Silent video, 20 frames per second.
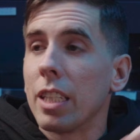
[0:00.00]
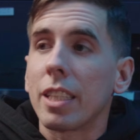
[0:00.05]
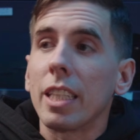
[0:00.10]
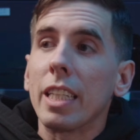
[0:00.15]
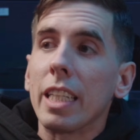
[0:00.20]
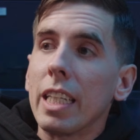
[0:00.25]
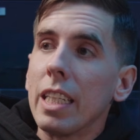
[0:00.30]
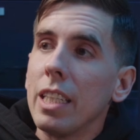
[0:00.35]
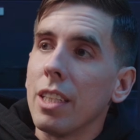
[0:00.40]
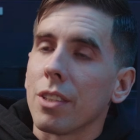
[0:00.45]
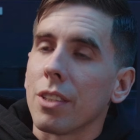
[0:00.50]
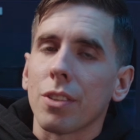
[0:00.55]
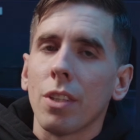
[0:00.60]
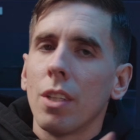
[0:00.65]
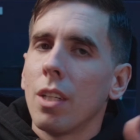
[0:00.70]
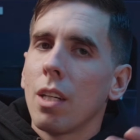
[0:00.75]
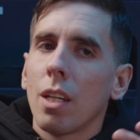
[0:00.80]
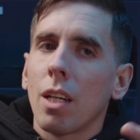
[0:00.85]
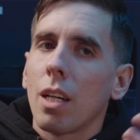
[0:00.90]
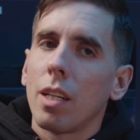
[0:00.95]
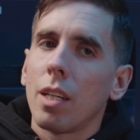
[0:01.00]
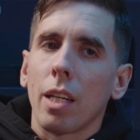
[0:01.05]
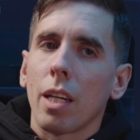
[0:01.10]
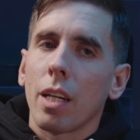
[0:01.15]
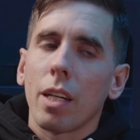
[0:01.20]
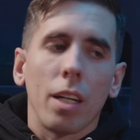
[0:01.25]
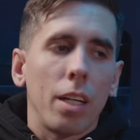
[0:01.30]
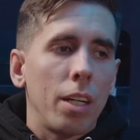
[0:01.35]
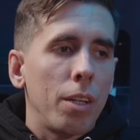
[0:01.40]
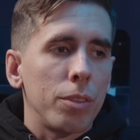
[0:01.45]
thing is, I
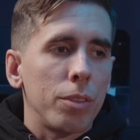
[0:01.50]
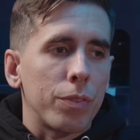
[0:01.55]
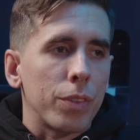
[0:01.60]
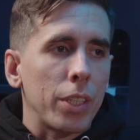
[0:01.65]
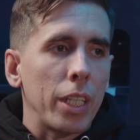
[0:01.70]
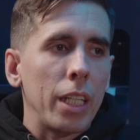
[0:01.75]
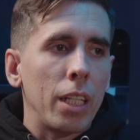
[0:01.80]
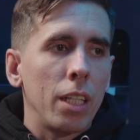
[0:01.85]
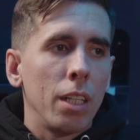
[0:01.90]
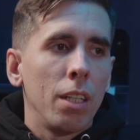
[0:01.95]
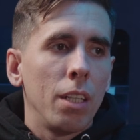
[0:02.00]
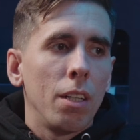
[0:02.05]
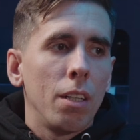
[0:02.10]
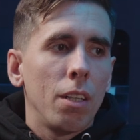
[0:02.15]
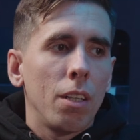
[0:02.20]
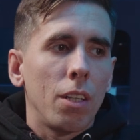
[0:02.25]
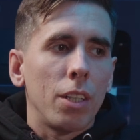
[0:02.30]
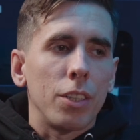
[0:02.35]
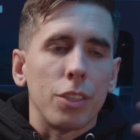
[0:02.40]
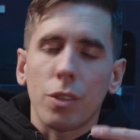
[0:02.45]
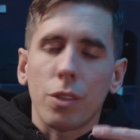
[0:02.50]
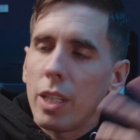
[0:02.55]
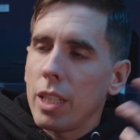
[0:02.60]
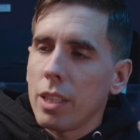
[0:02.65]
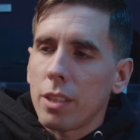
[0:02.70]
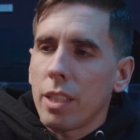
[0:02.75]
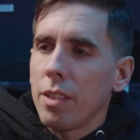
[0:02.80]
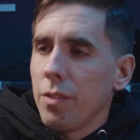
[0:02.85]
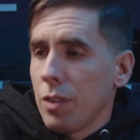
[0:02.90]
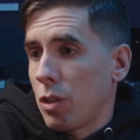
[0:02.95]
always forget on
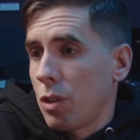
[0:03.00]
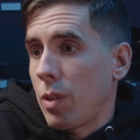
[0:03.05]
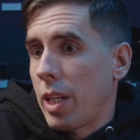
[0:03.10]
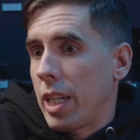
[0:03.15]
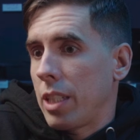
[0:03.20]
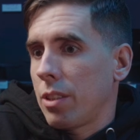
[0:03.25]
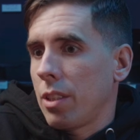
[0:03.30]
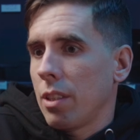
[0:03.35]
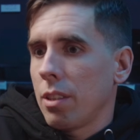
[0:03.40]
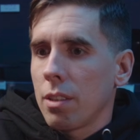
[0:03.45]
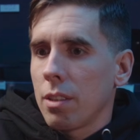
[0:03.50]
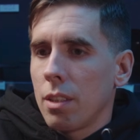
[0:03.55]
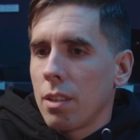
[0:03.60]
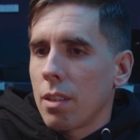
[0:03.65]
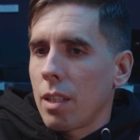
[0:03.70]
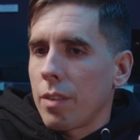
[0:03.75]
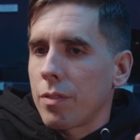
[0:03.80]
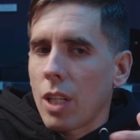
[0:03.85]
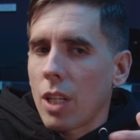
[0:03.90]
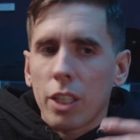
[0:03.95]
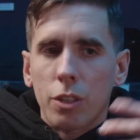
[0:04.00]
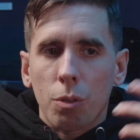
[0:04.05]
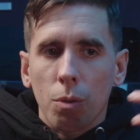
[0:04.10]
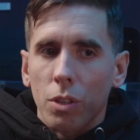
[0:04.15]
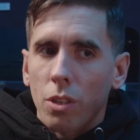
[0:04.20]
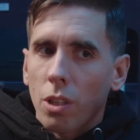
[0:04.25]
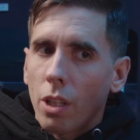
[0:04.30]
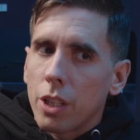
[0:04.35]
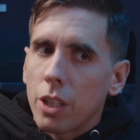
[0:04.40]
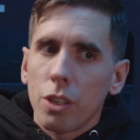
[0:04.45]
Stratasys, even Stratasys. I've talked to a
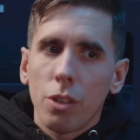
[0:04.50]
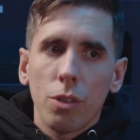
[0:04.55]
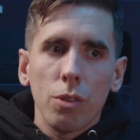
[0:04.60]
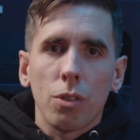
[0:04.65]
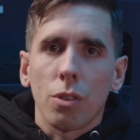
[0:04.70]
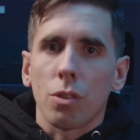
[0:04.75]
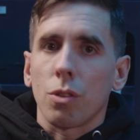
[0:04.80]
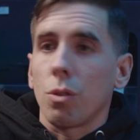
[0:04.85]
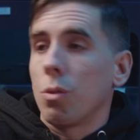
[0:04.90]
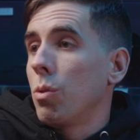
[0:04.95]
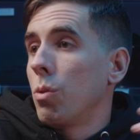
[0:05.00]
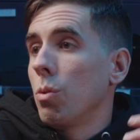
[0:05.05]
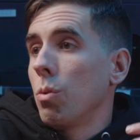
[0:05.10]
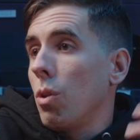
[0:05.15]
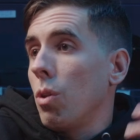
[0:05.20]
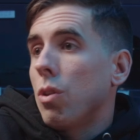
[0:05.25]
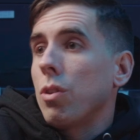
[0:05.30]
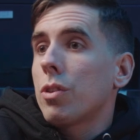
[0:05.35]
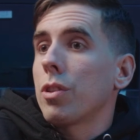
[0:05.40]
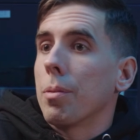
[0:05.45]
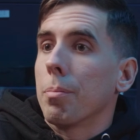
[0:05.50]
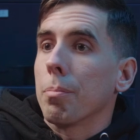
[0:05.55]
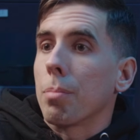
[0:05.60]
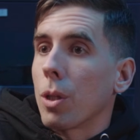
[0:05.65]
ton of users who do Ultem